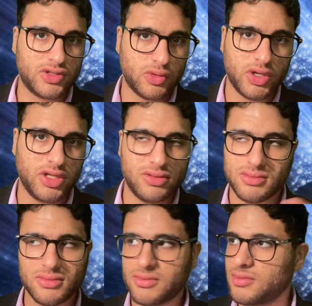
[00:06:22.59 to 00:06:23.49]
$20
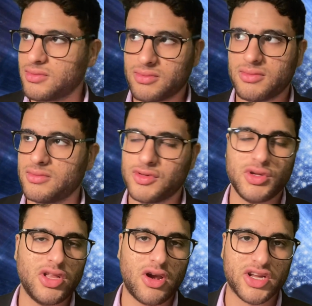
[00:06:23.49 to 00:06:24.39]

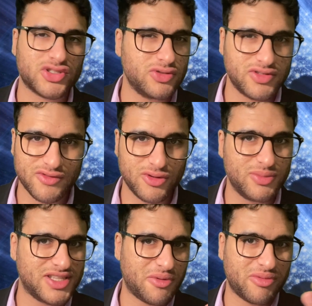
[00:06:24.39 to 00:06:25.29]
exclusive
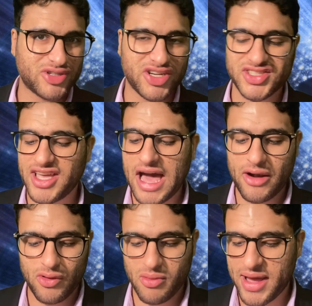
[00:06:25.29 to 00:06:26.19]
group, is that what I'm trying to say? I
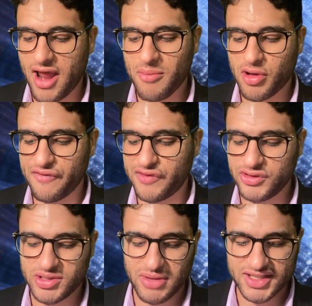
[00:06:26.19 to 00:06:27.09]
don't know, man, I'm
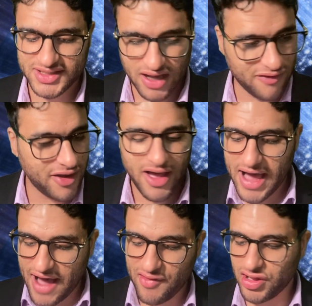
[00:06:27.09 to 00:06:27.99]
confusing myself.
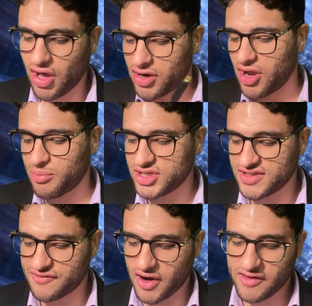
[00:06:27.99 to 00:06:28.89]
I have a lot of numbers
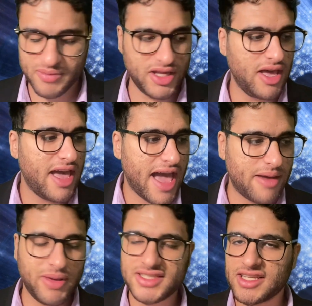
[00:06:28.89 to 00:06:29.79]
in front of me,
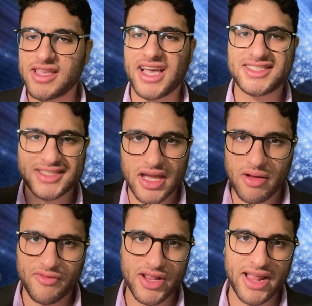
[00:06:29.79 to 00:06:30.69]
and basically, guys, sign
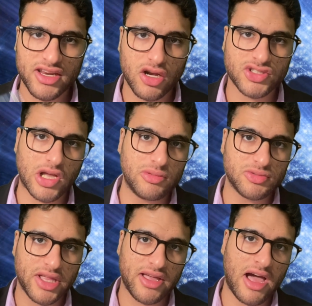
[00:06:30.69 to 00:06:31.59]
up for that. It also comes
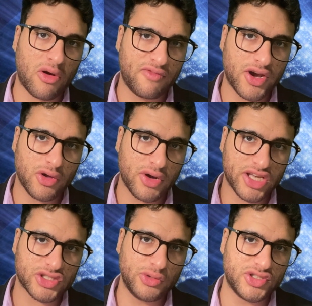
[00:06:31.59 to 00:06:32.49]
with our very own
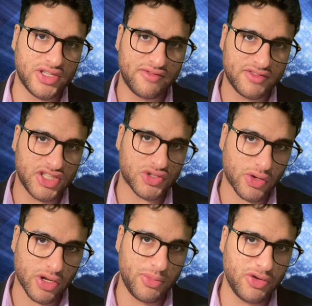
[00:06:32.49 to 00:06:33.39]
exclusive
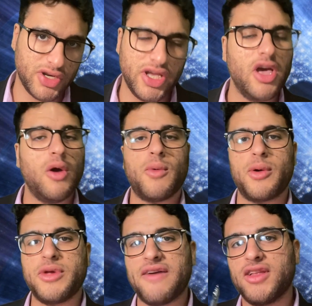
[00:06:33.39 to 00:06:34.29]
Discord community where
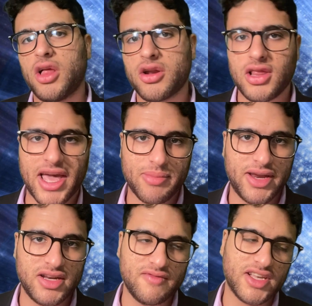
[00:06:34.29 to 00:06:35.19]
we have a lot of
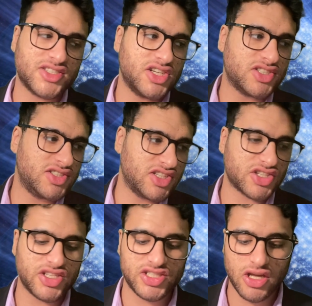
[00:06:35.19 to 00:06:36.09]
like-minded investors
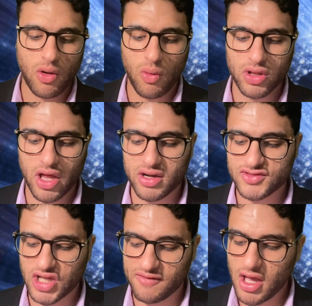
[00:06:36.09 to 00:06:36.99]
discussing a whole lot of
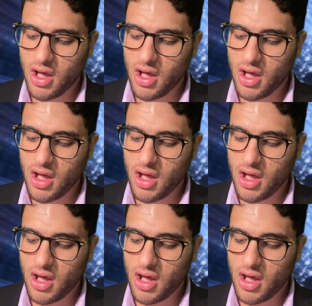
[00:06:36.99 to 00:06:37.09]
stuff.